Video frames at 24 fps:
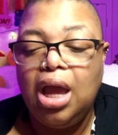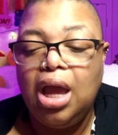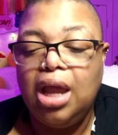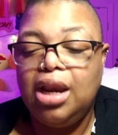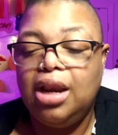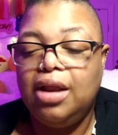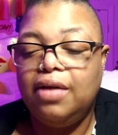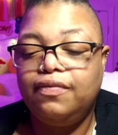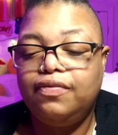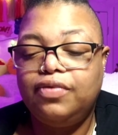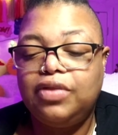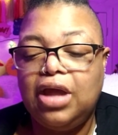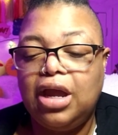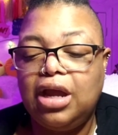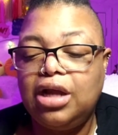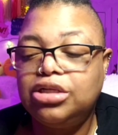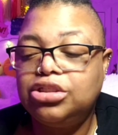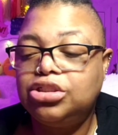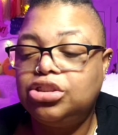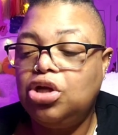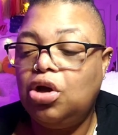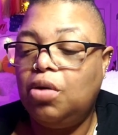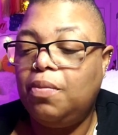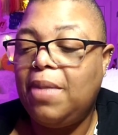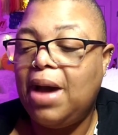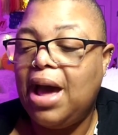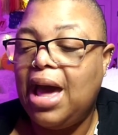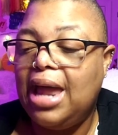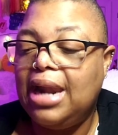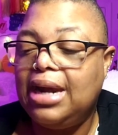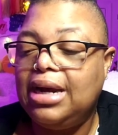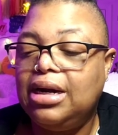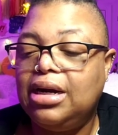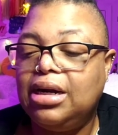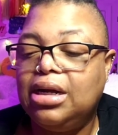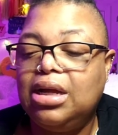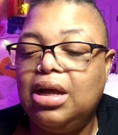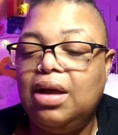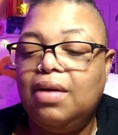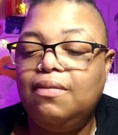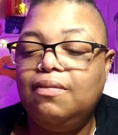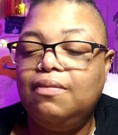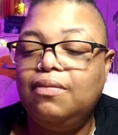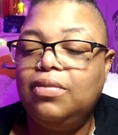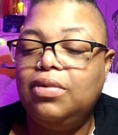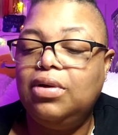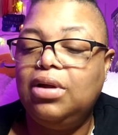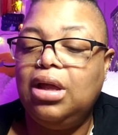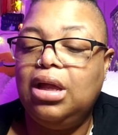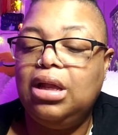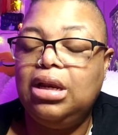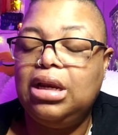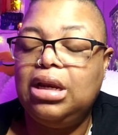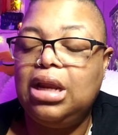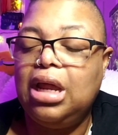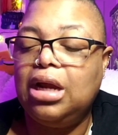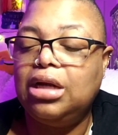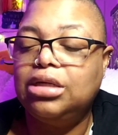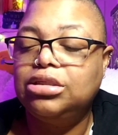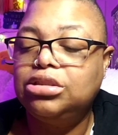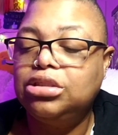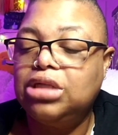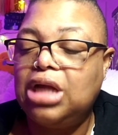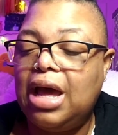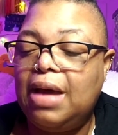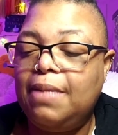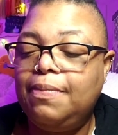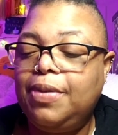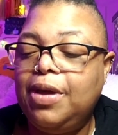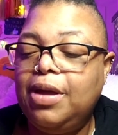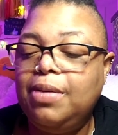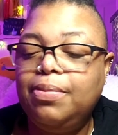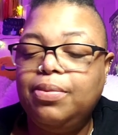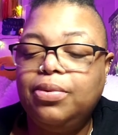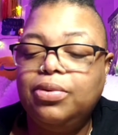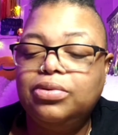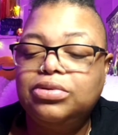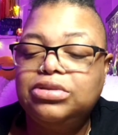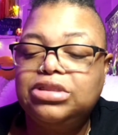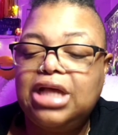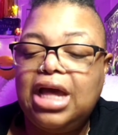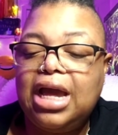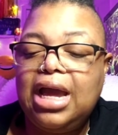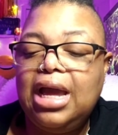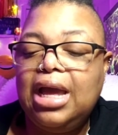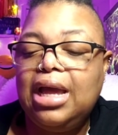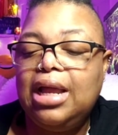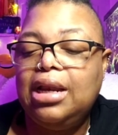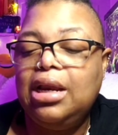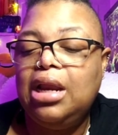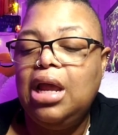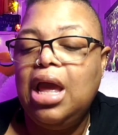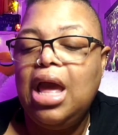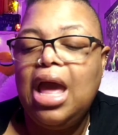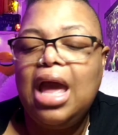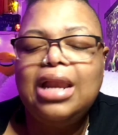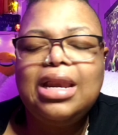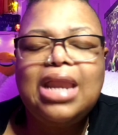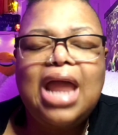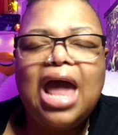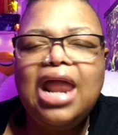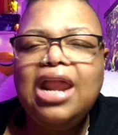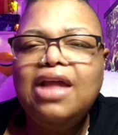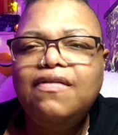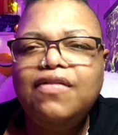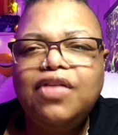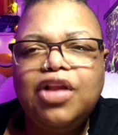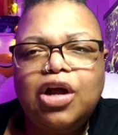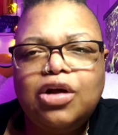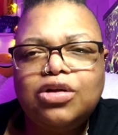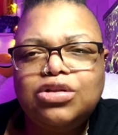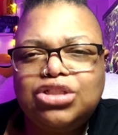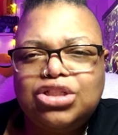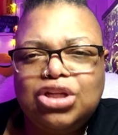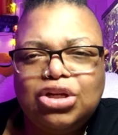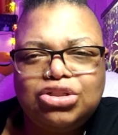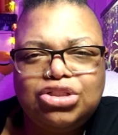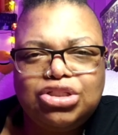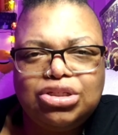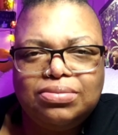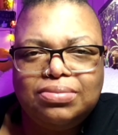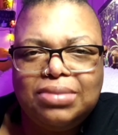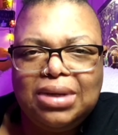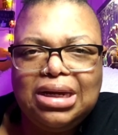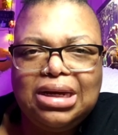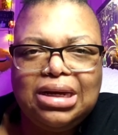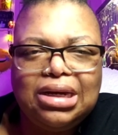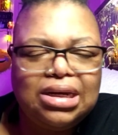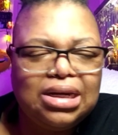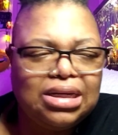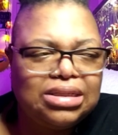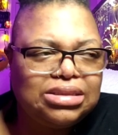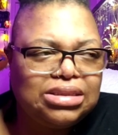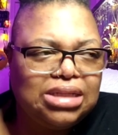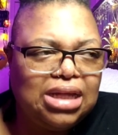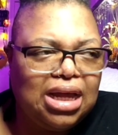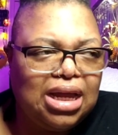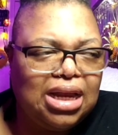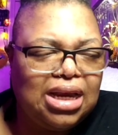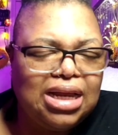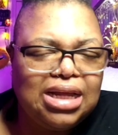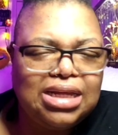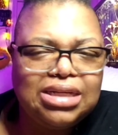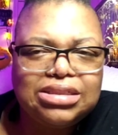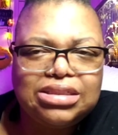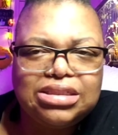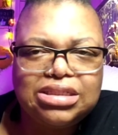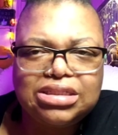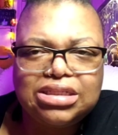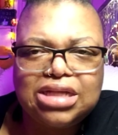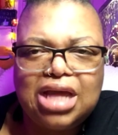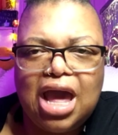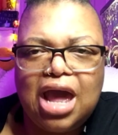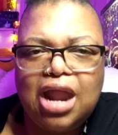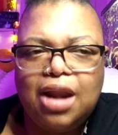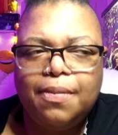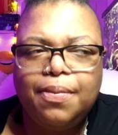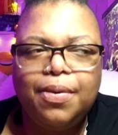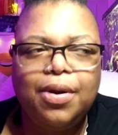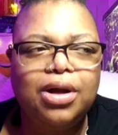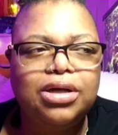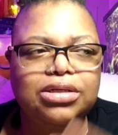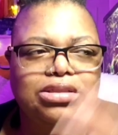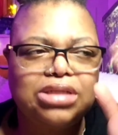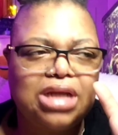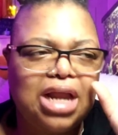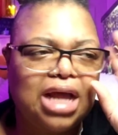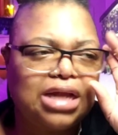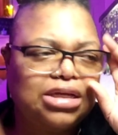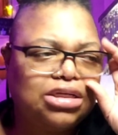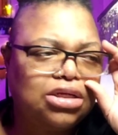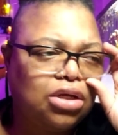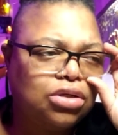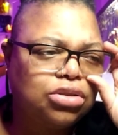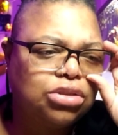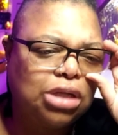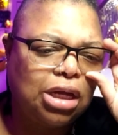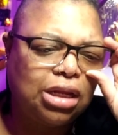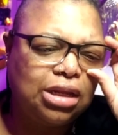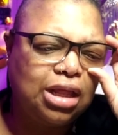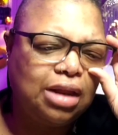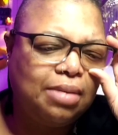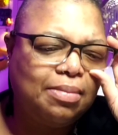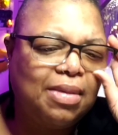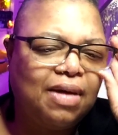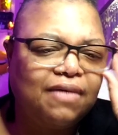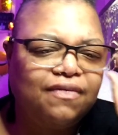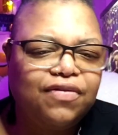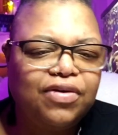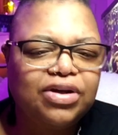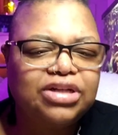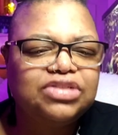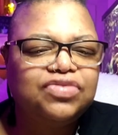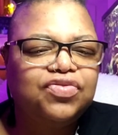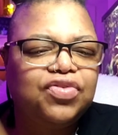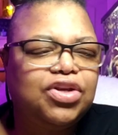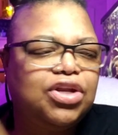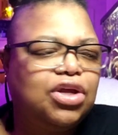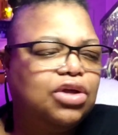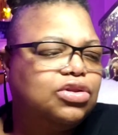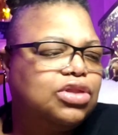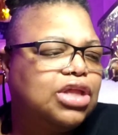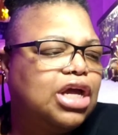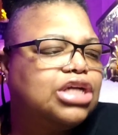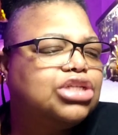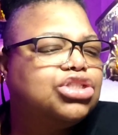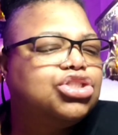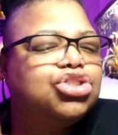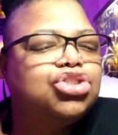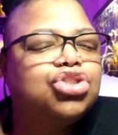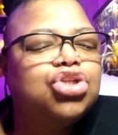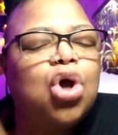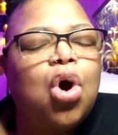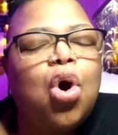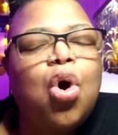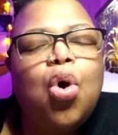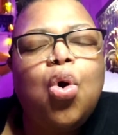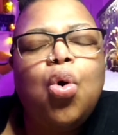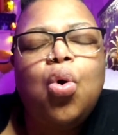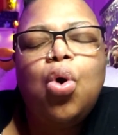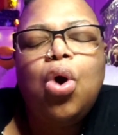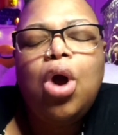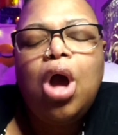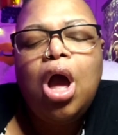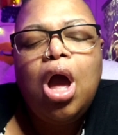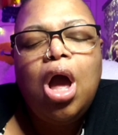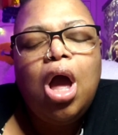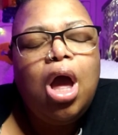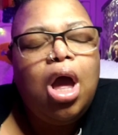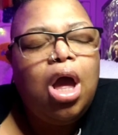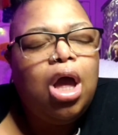And if there's nobody to come, there's not people saying, not even on social media, saying he's this kind of person. I told y'all that in my first video. There's no,